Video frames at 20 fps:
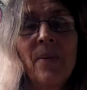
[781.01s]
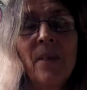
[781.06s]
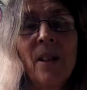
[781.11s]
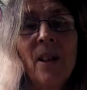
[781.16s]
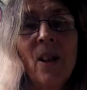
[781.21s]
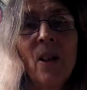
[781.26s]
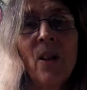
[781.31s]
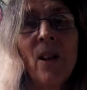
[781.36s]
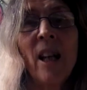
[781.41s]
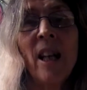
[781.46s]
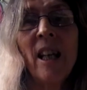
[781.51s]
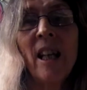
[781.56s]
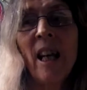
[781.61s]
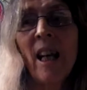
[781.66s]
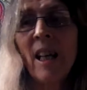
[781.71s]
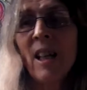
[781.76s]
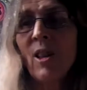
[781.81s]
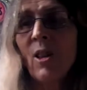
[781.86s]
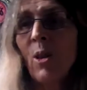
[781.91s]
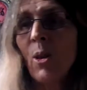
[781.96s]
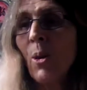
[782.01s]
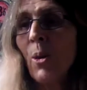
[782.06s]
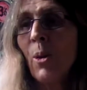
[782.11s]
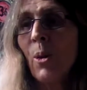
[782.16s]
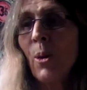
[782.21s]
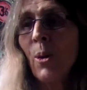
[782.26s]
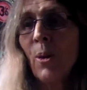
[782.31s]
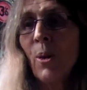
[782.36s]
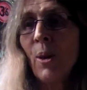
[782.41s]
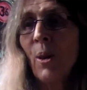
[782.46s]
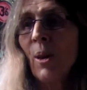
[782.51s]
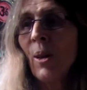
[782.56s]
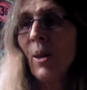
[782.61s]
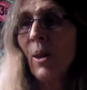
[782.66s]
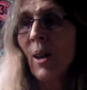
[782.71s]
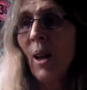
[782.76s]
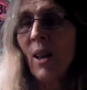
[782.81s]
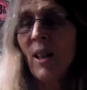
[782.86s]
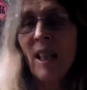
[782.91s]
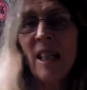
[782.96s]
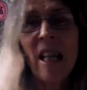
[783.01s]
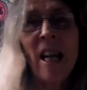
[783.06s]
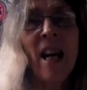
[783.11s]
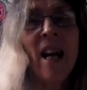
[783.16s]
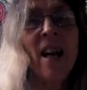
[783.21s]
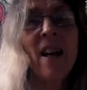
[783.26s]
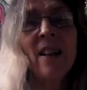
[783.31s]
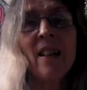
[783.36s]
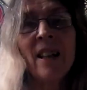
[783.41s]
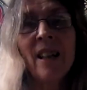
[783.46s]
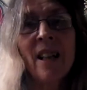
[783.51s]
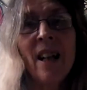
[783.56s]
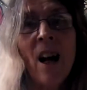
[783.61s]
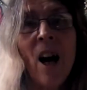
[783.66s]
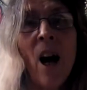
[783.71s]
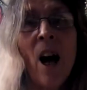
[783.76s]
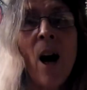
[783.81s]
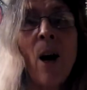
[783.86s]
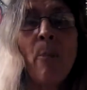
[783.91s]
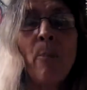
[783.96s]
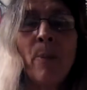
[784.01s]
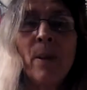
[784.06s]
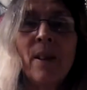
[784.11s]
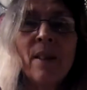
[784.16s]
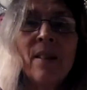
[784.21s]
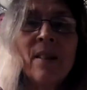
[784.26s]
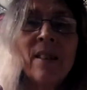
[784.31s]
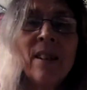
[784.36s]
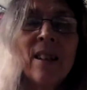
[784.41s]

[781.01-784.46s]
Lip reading: You know, they get to go down and up and